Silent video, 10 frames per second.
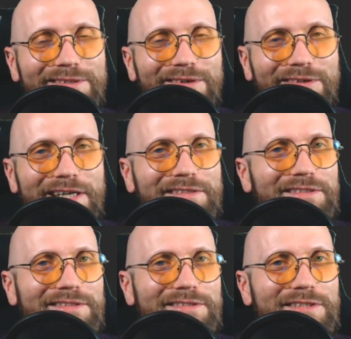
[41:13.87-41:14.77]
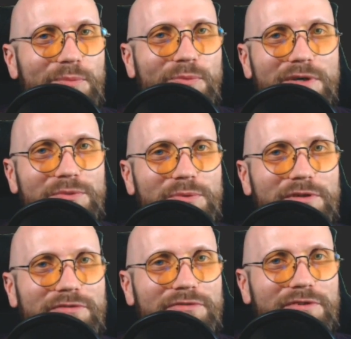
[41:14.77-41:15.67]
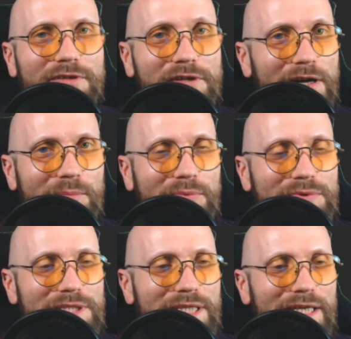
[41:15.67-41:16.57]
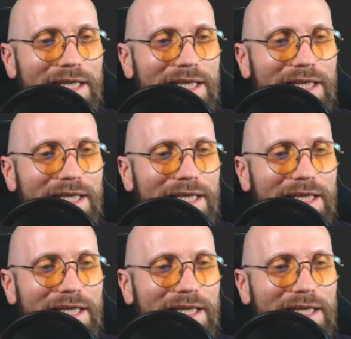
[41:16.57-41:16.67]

connected somewhat with Krampus.